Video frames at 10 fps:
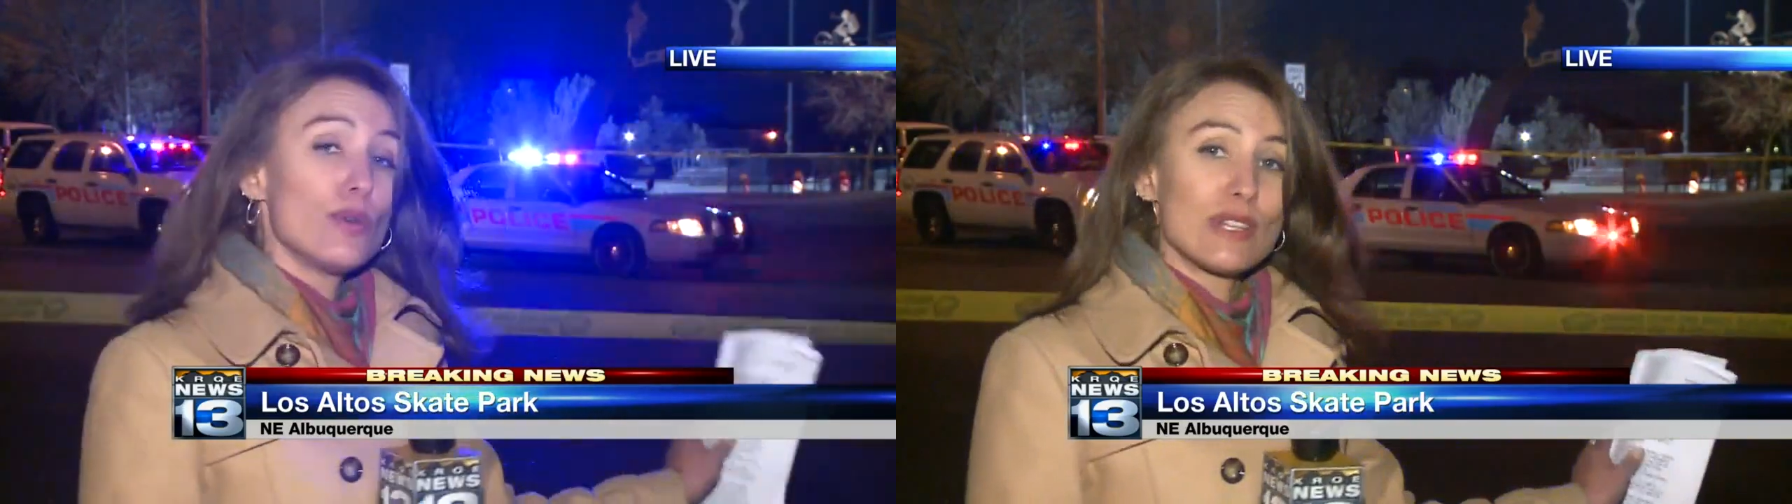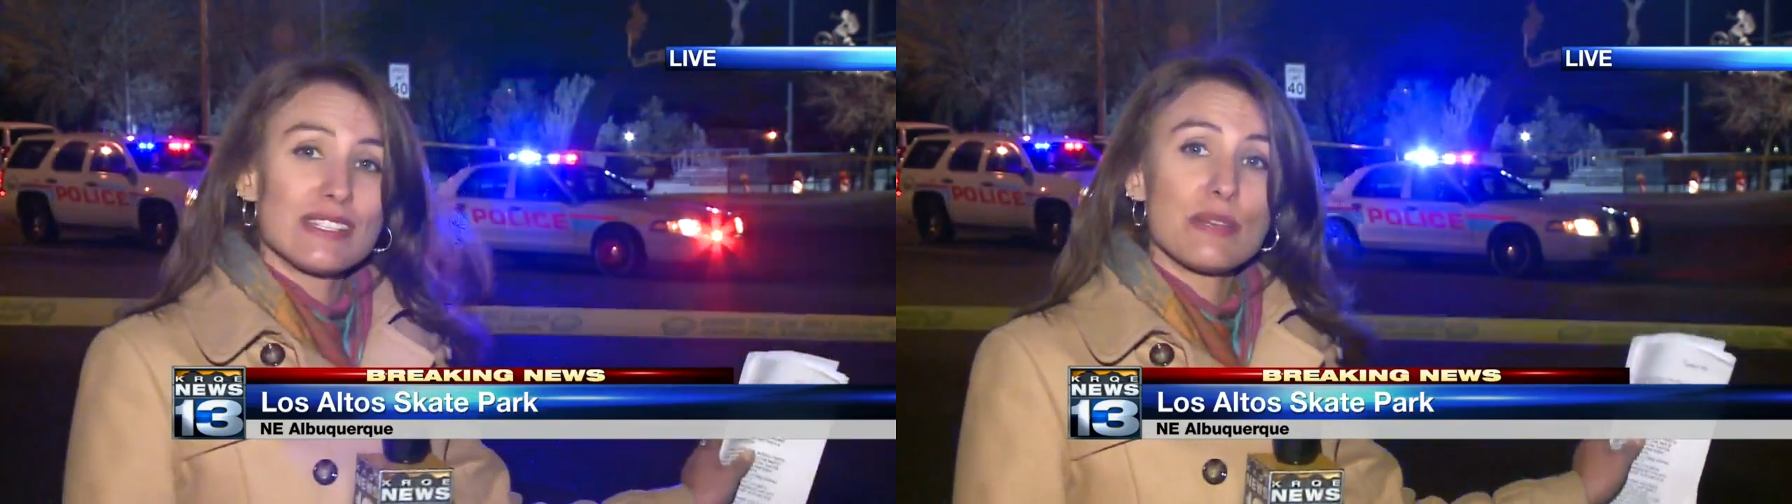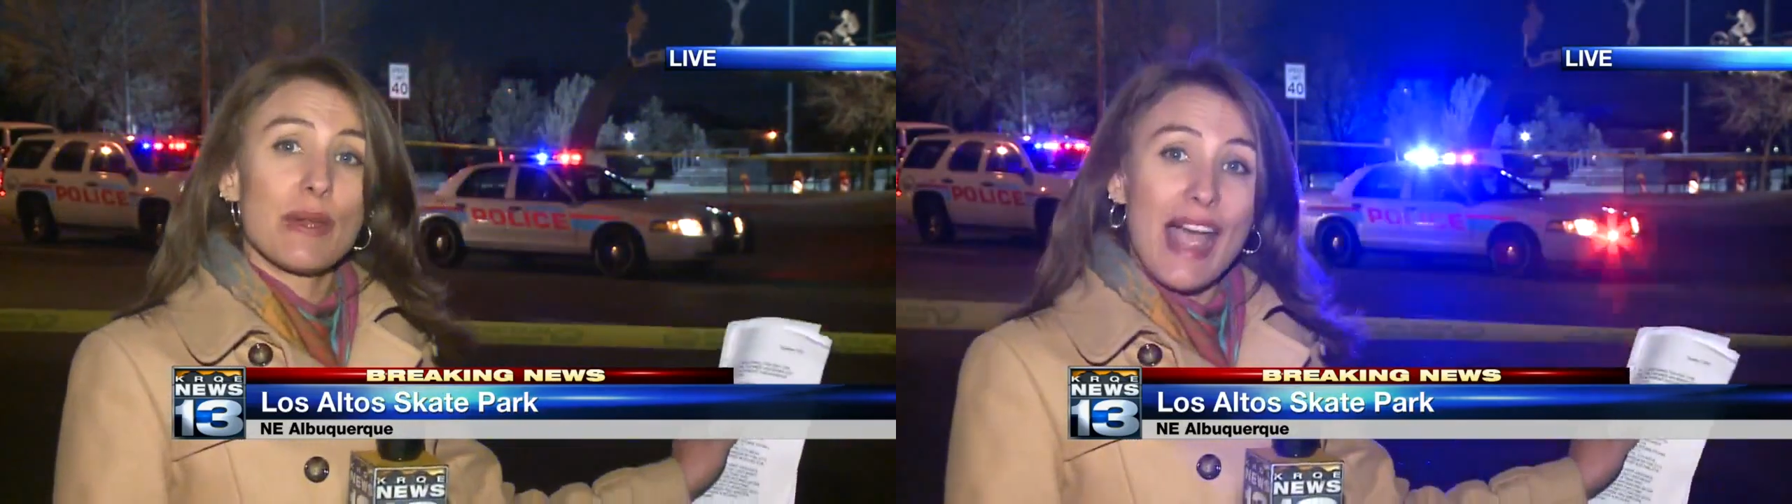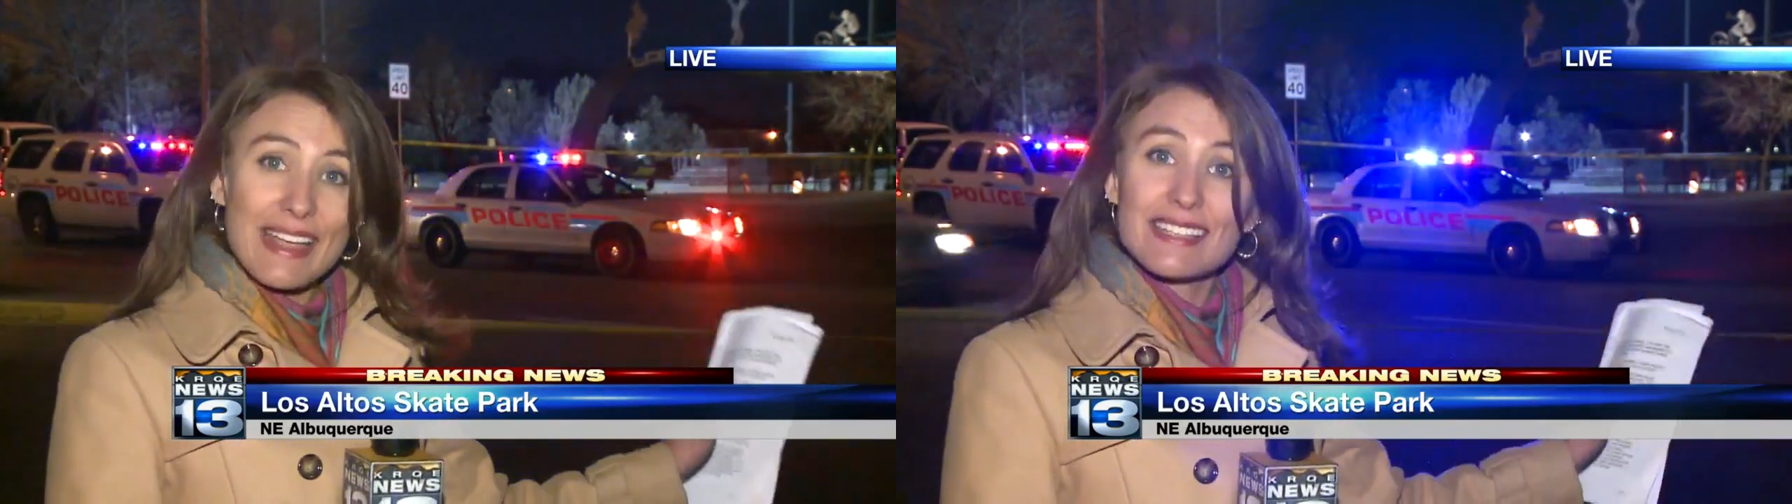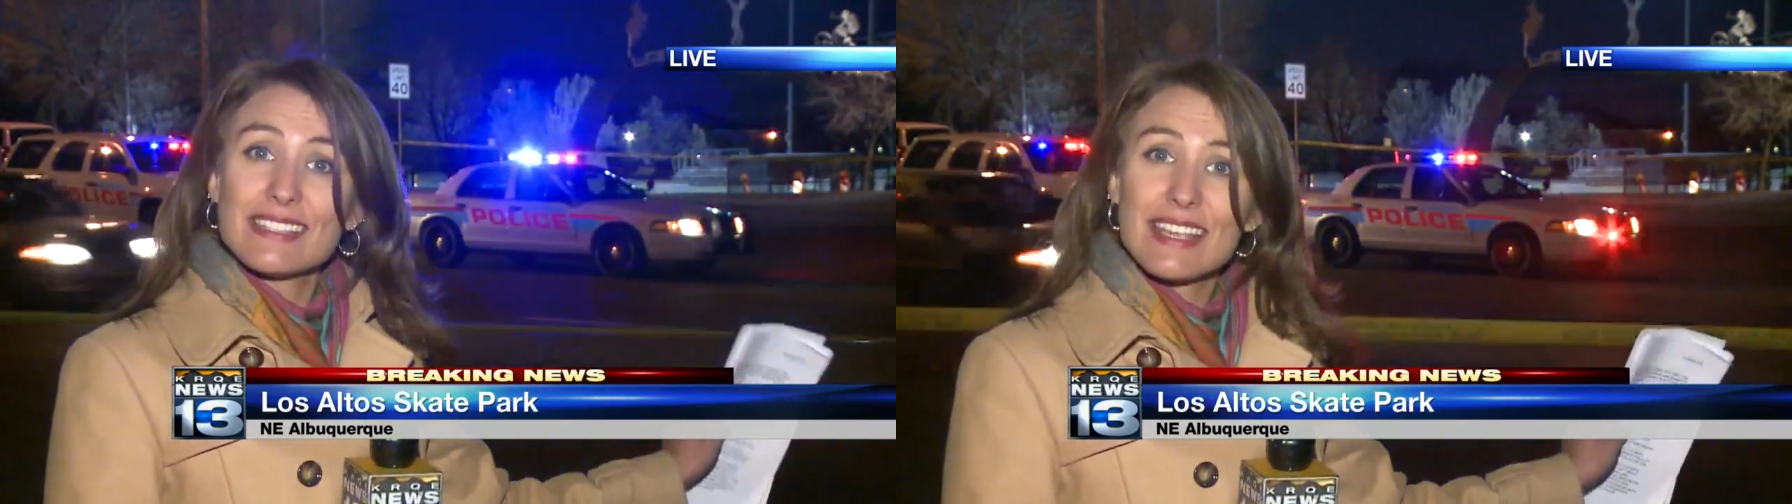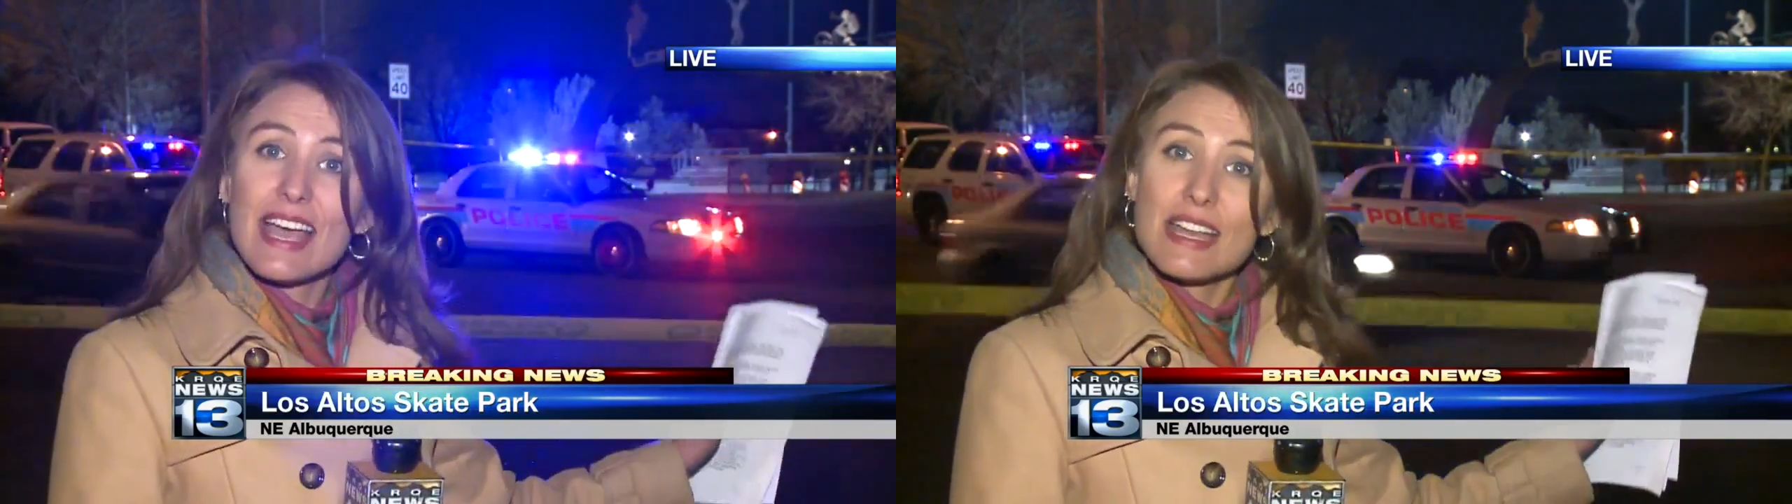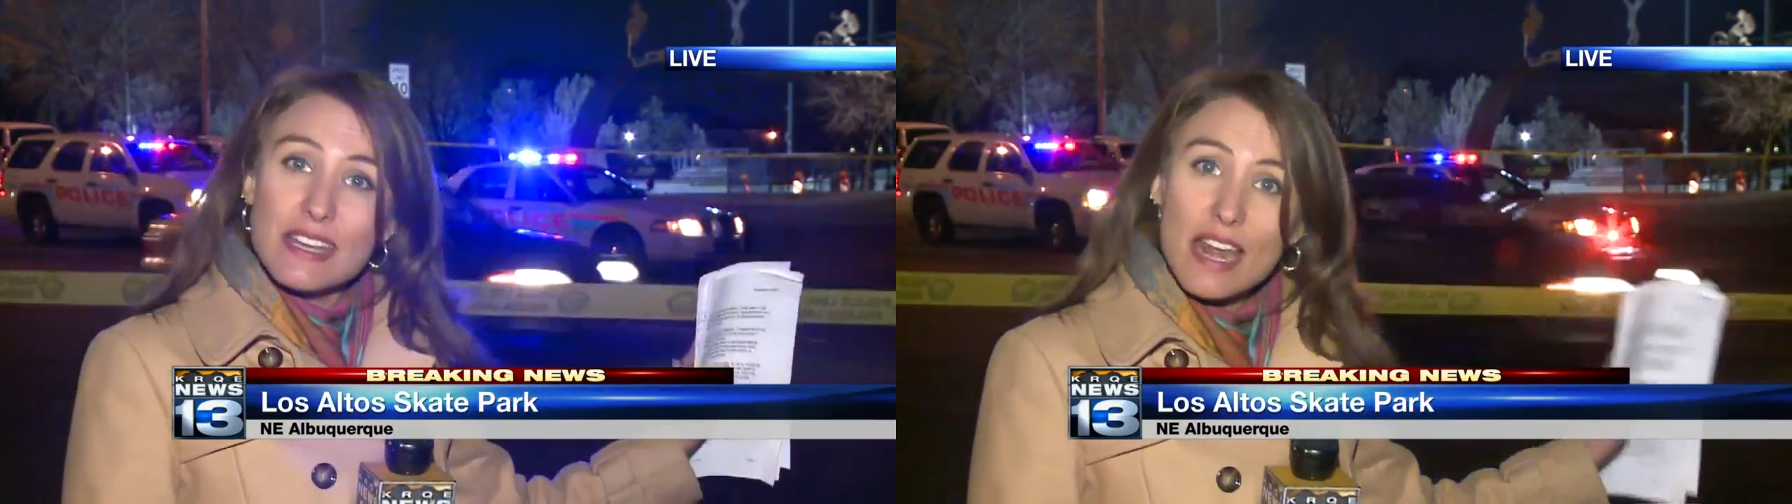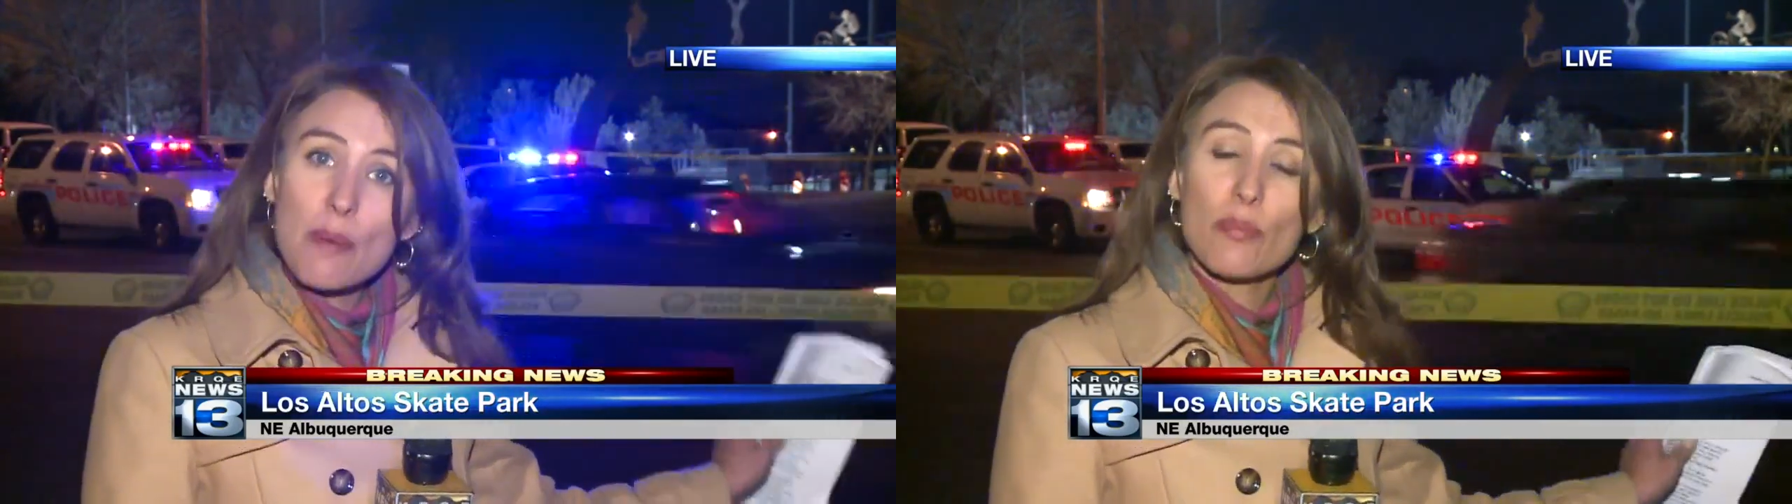you can see, but I can see a
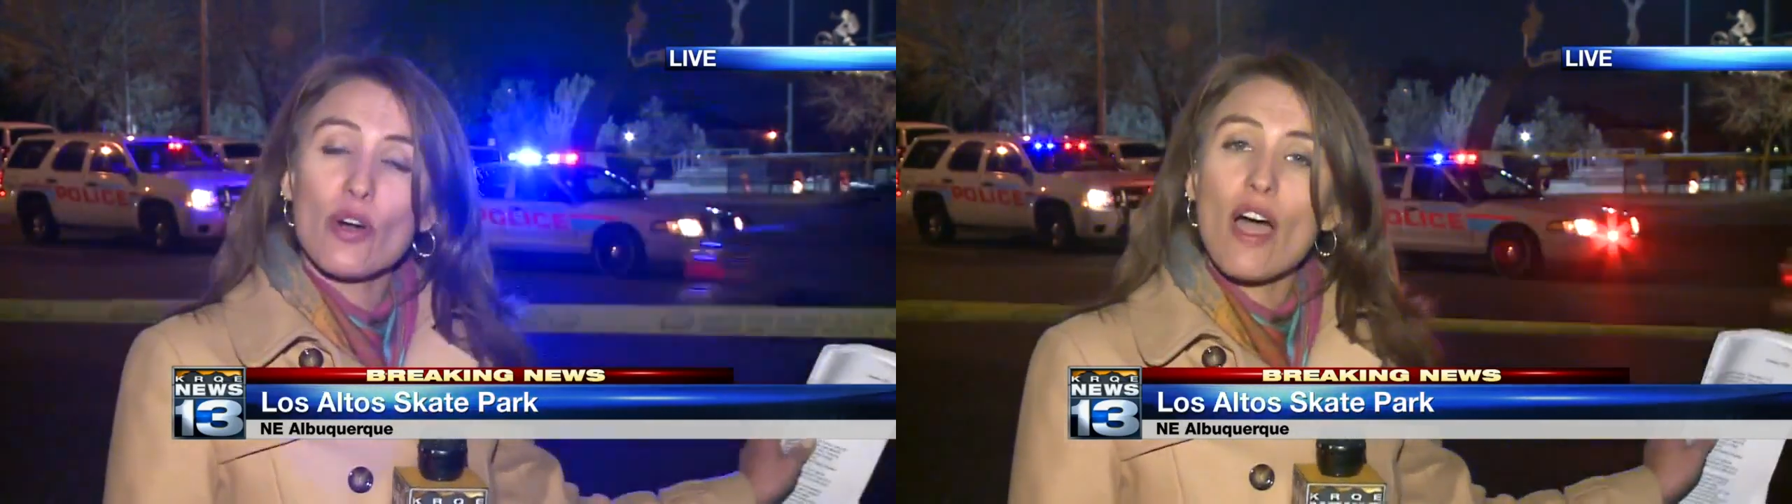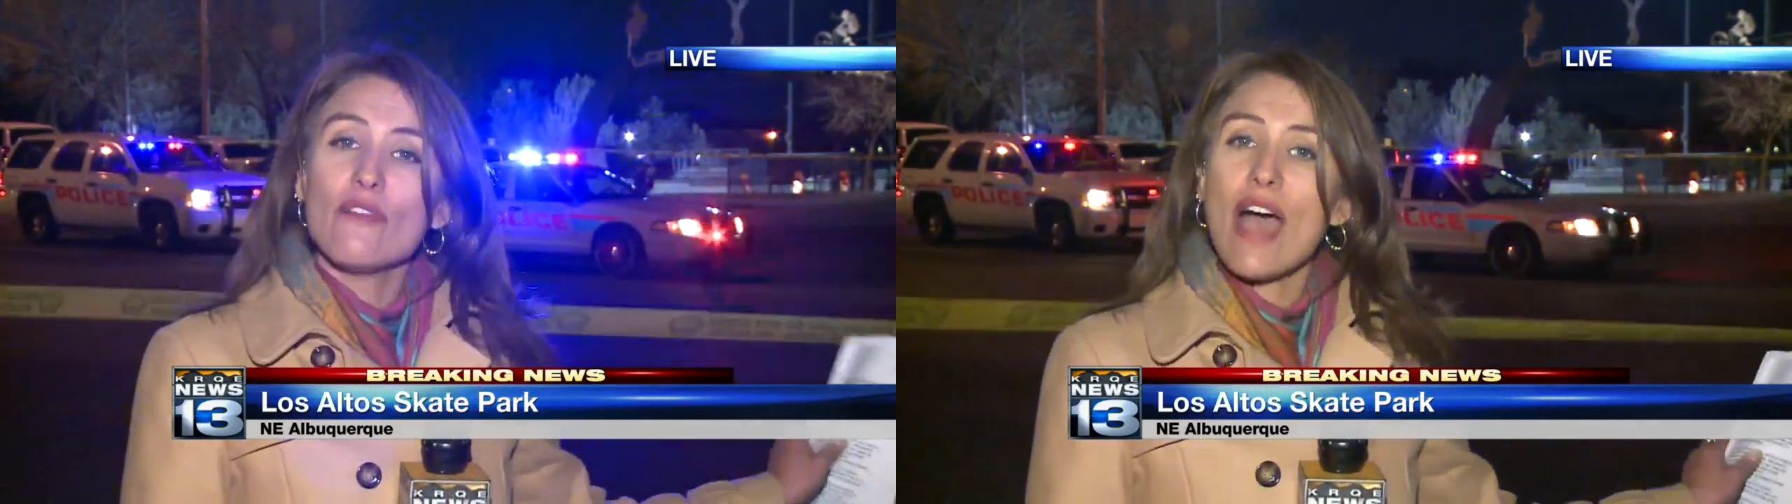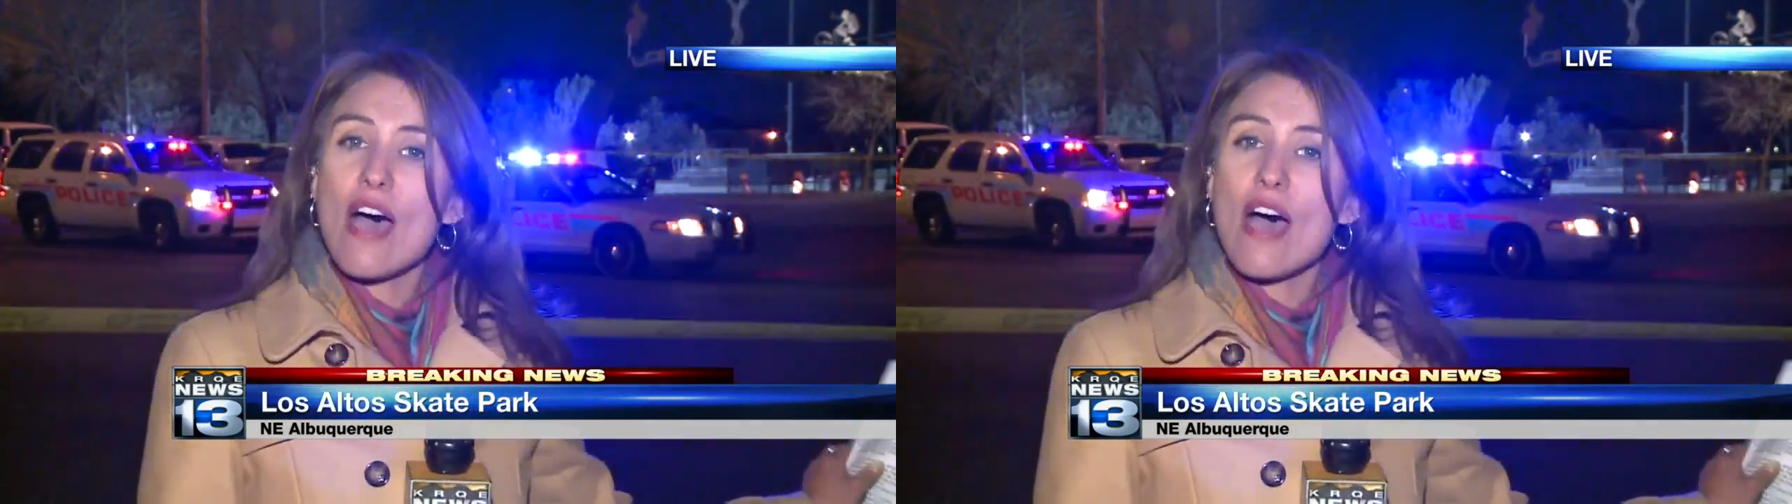number of